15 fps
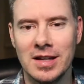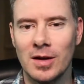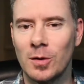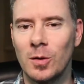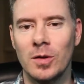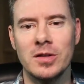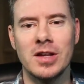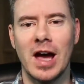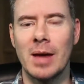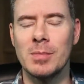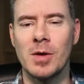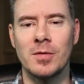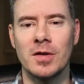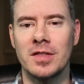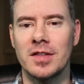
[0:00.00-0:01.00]
nickel and dimed
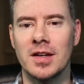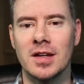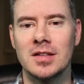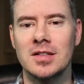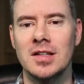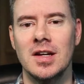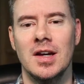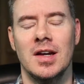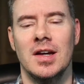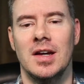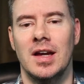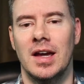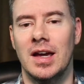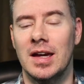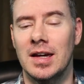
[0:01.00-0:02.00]
over things,
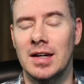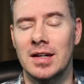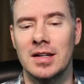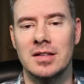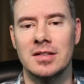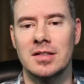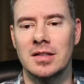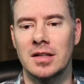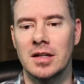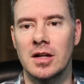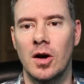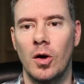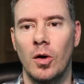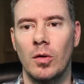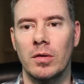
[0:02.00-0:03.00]
and you
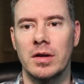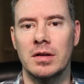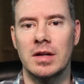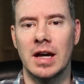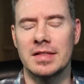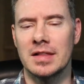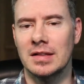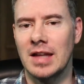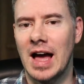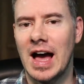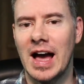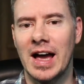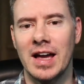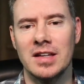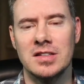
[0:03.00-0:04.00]
know, you got the
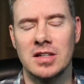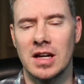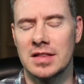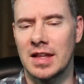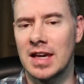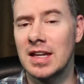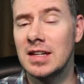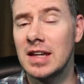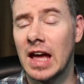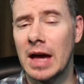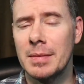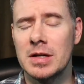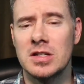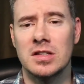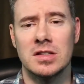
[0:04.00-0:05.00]
lies, you got the hidden
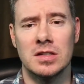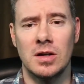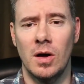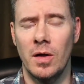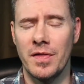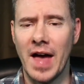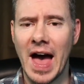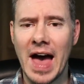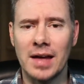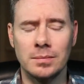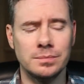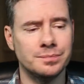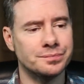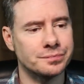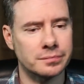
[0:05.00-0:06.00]
damages and all
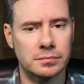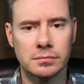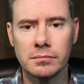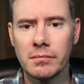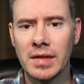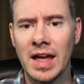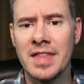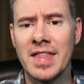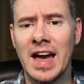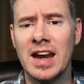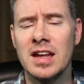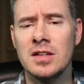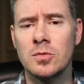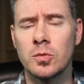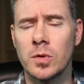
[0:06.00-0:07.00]
that, and
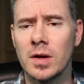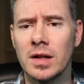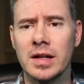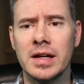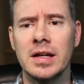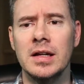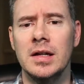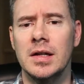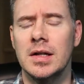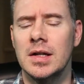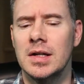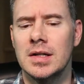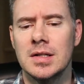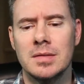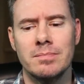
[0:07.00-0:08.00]
that is really,
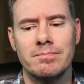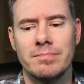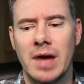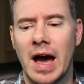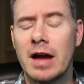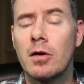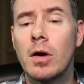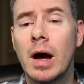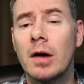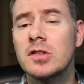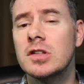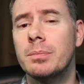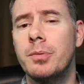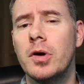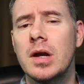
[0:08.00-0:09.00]
I don't know how
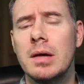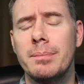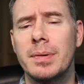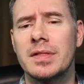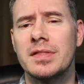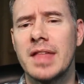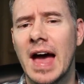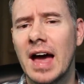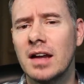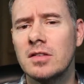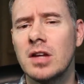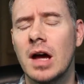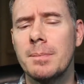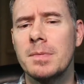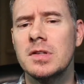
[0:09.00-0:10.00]
else to put it, but that
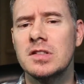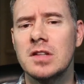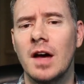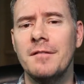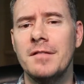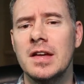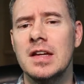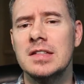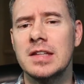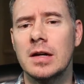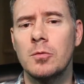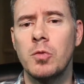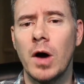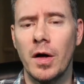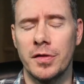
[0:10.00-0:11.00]
type of stuff is a
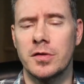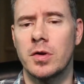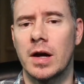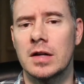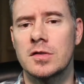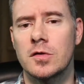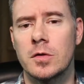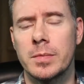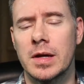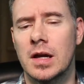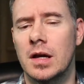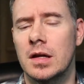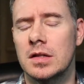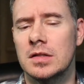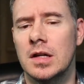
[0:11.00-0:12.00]
wealth transfer,
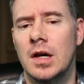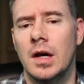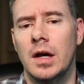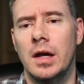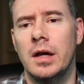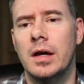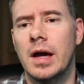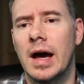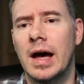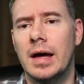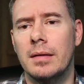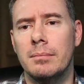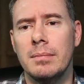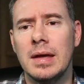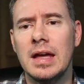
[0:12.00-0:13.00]
because you
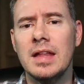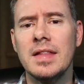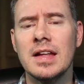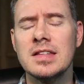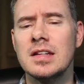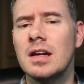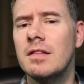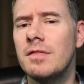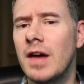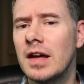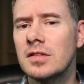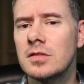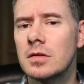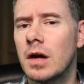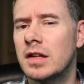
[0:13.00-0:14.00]
got me that's an
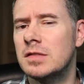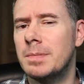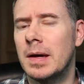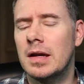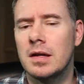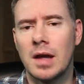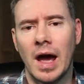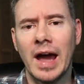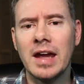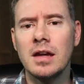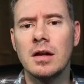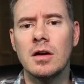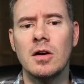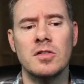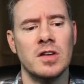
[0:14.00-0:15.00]
investor. I spent
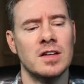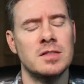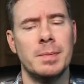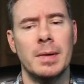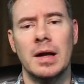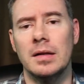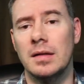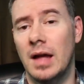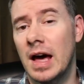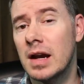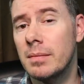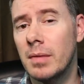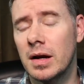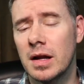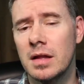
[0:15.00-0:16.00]
9 years, I spent a lot
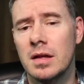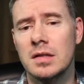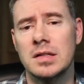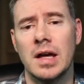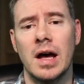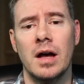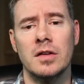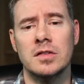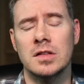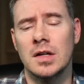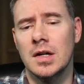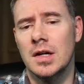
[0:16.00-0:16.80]
of money in this house,